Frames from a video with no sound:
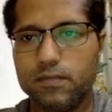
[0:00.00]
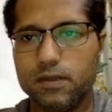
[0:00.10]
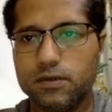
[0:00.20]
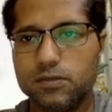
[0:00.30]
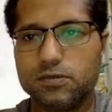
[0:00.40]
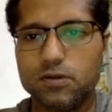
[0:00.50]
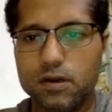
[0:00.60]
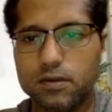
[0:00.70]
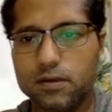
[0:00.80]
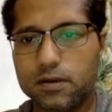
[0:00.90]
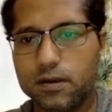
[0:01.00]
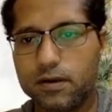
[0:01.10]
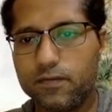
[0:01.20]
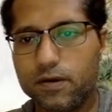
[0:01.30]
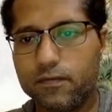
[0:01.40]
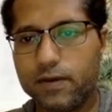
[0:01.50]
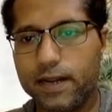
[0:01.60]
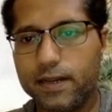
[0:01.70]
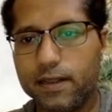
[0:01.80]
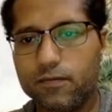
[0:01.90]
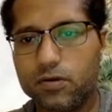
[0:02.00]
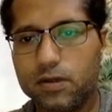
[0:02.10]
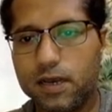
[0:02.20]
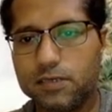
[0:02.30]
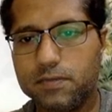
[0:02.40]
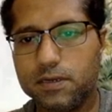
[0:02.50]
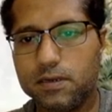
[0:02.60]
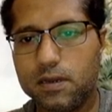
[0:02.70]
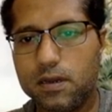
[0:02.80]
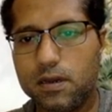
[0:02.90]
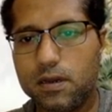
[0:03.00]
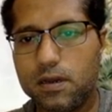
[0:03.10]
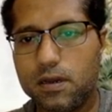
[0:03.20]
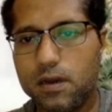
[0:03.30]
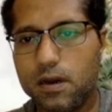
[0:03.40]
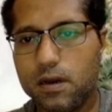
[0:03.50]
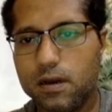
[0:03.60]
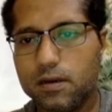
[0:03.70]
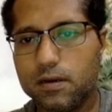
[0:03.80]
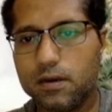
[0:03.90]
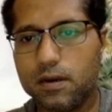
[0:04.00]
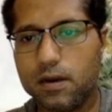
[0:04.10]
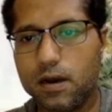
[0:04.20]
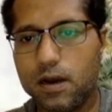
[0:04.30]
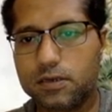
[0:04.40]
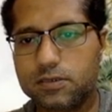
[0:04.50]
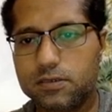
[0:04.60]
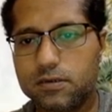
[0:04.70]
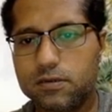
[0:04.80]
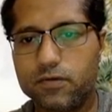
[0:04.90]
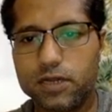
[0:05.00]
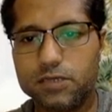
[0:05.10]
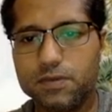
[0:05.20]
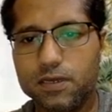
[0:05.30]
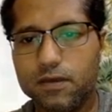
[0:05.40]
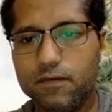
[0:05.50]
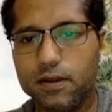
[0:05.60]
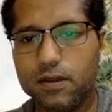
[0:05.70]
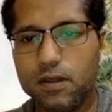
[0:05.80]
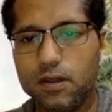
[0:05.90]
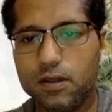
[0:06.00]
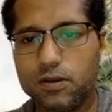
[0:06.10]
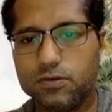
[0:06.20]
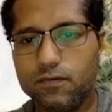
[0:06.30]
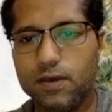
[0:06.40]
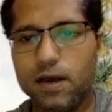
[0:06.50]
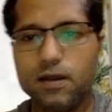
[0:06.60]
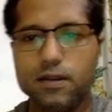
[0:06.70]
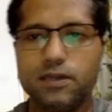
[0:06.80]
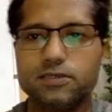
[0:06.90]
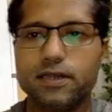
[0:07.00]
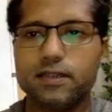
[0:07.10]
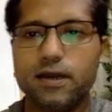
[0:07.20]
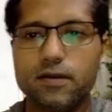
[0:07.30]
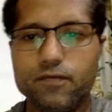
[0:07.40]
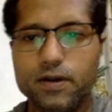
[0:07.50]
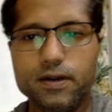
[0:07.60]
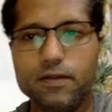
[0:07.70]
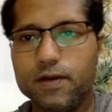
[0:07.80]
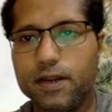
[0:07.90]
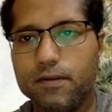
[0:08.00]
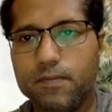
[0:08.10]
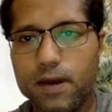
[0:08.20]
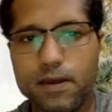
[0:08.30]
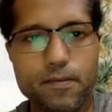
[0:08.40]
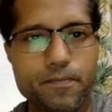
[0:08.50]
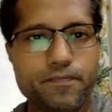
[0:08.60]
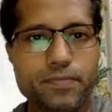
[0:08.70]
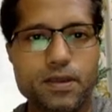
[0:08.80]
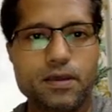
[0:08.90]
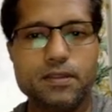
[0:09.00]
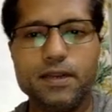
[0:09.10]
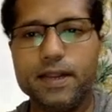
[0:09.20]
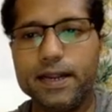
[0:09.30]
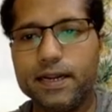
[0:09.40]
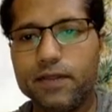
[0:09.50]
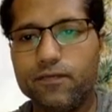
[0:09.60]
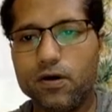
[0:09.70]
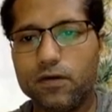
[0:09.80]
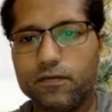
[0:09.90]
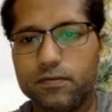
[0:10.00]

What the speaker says: is not the correct way of writing what has been asked, what has been given. So it is said that 1 divided by the negative of,